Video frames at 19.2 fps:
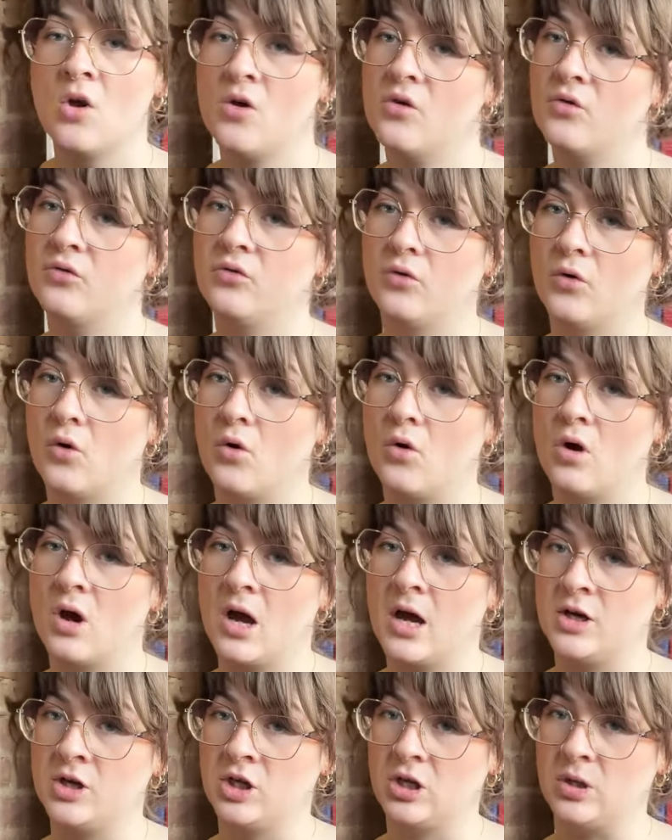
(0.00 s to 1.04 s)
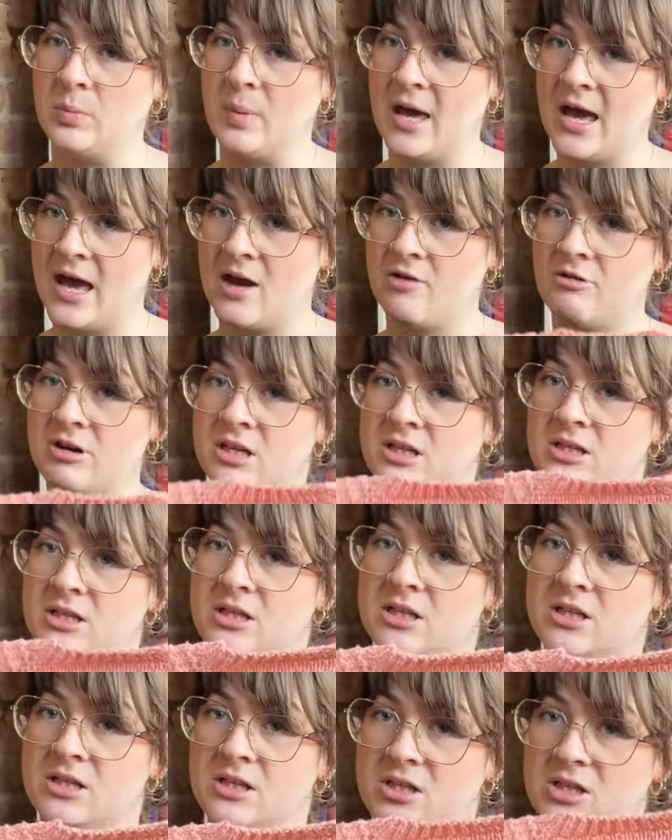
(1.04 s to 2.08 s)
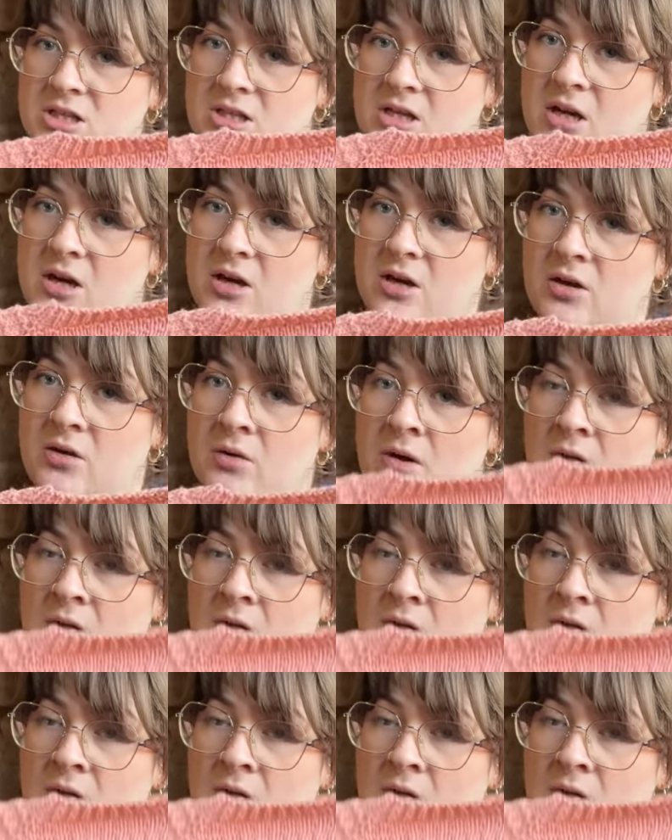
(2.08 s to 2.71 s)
for a new parent. So